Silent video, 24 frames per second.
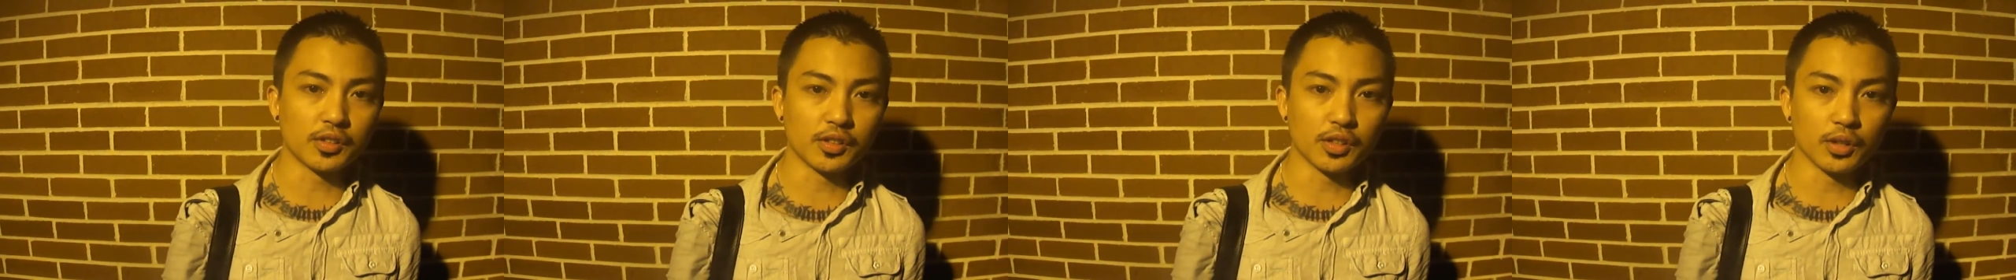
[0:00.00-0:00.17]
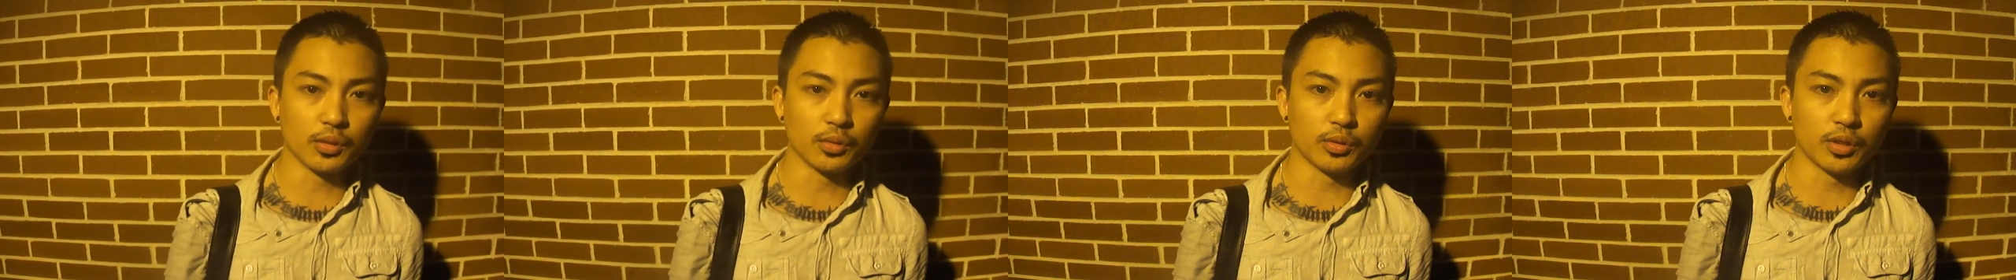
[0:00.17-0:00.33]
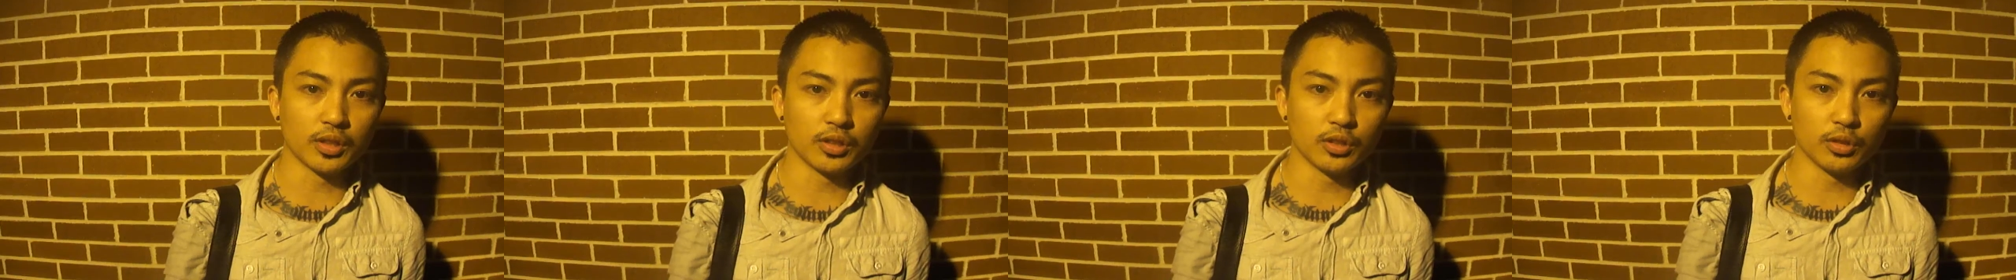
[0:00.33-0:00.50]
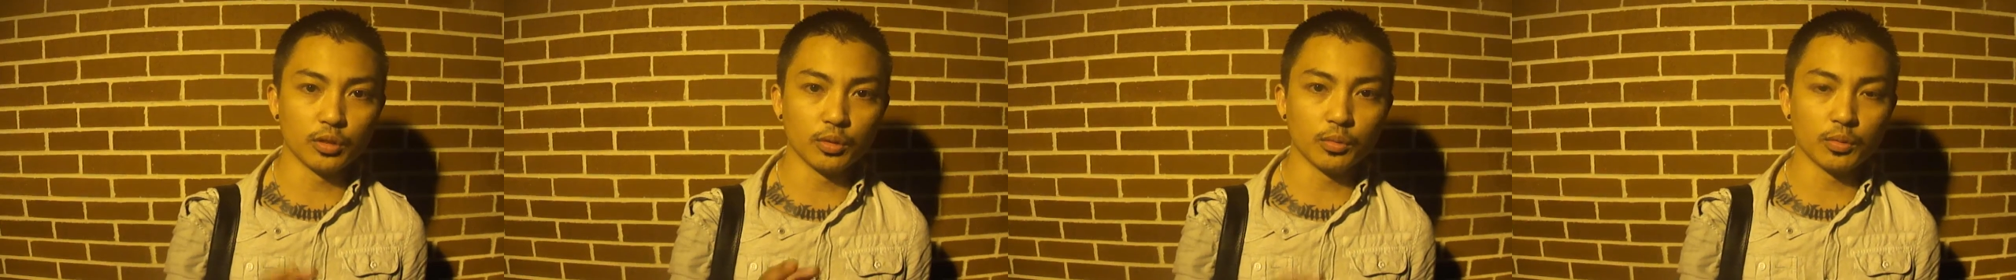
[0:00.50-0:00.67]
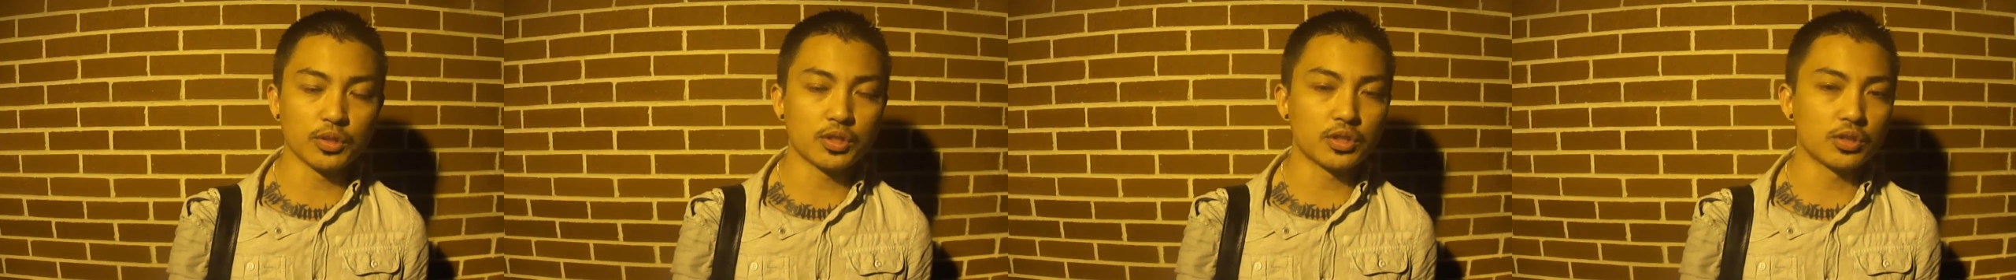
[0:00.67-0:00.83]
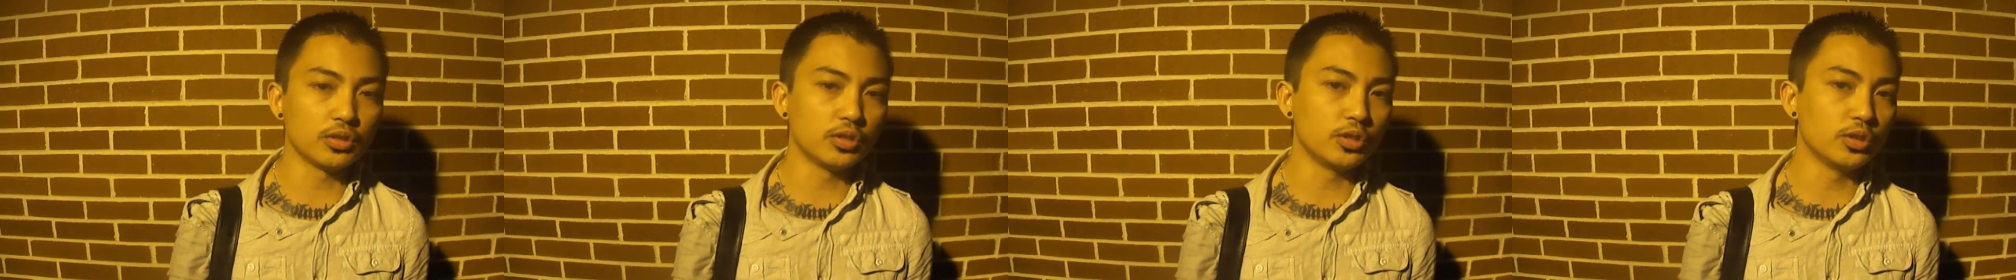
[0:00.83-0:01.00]
zone and doing
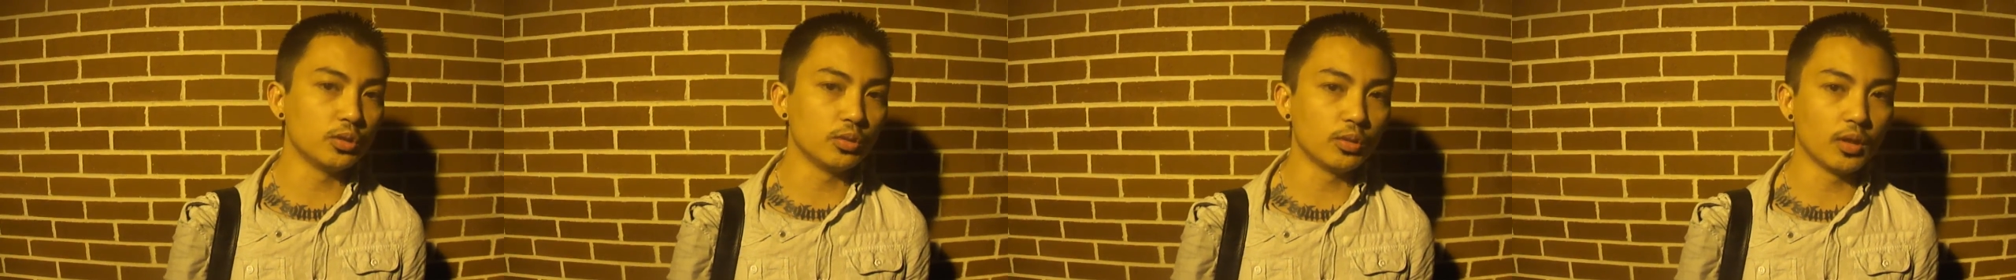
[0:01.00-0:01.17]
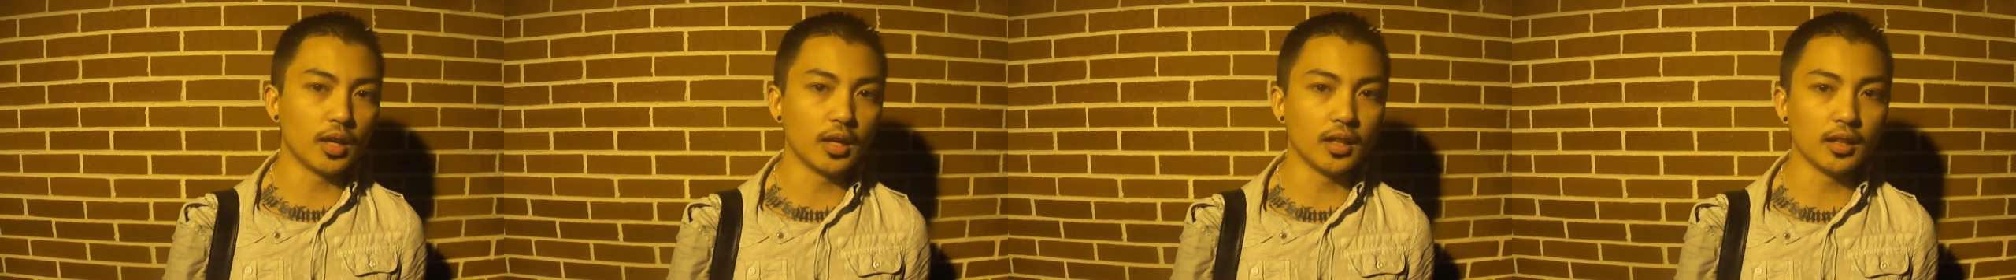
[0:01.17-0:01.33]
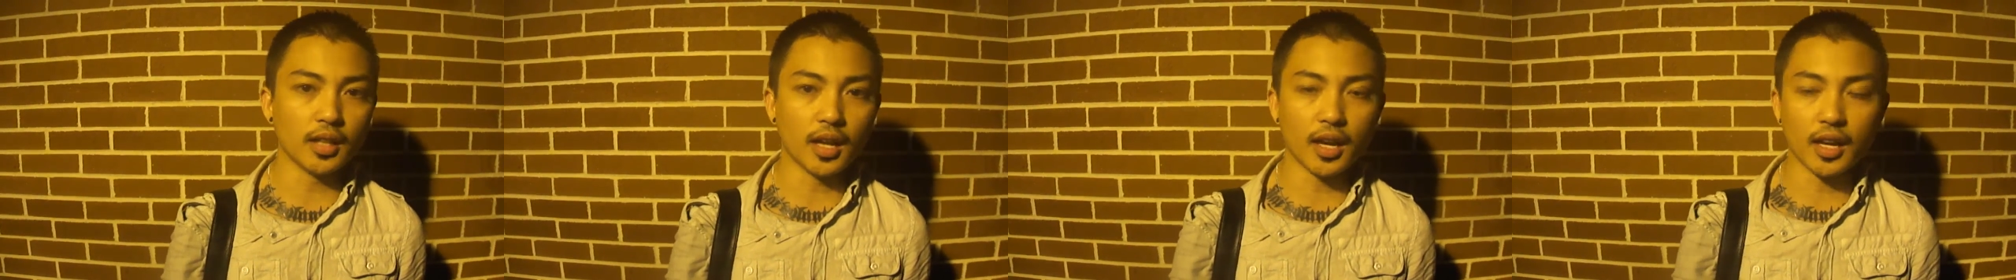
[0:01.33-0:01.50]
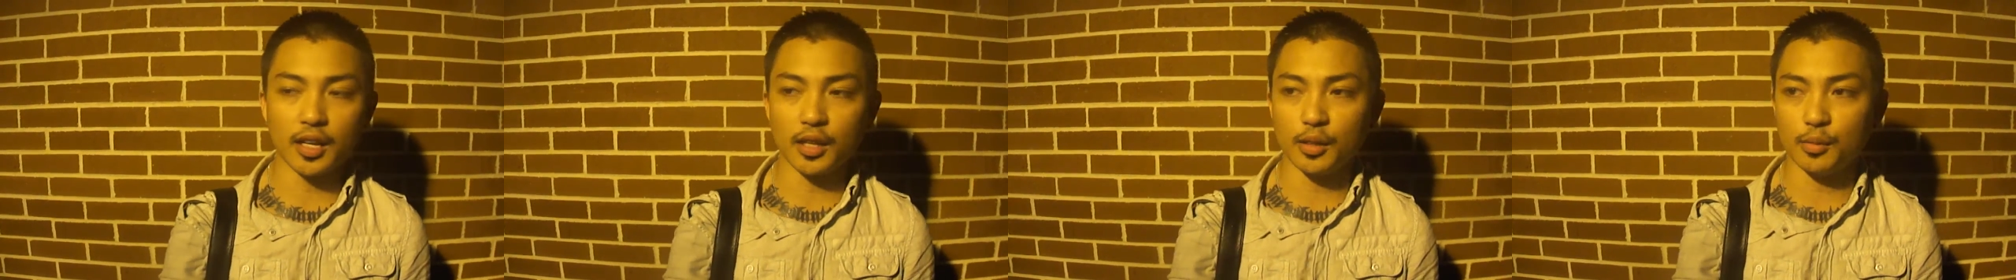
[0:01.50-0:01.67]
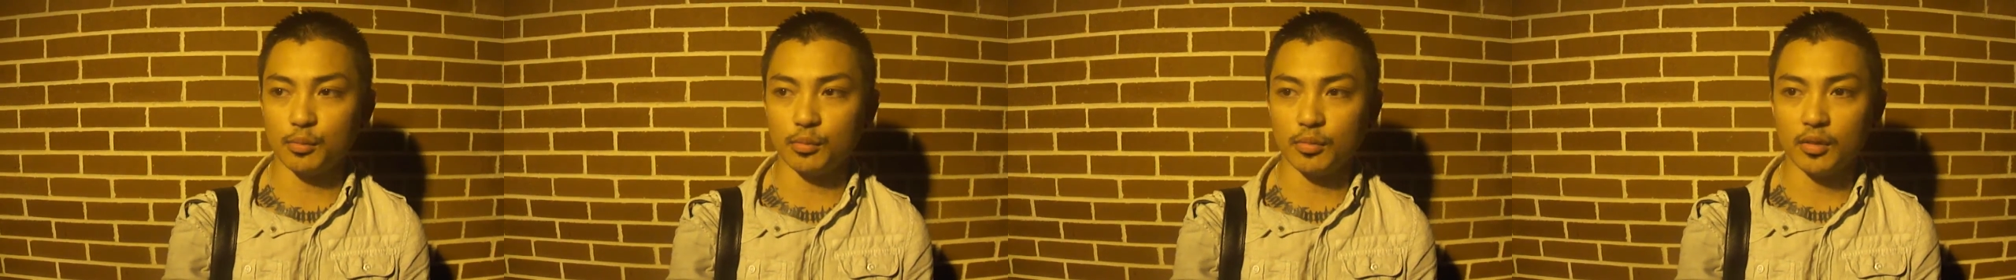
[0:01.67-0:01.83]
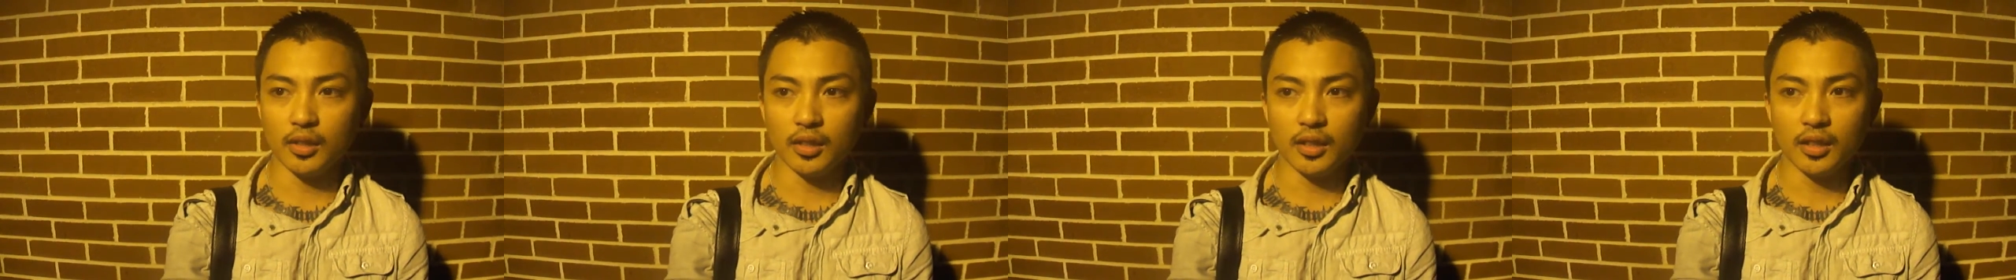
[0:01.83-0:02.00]
what you do, and I am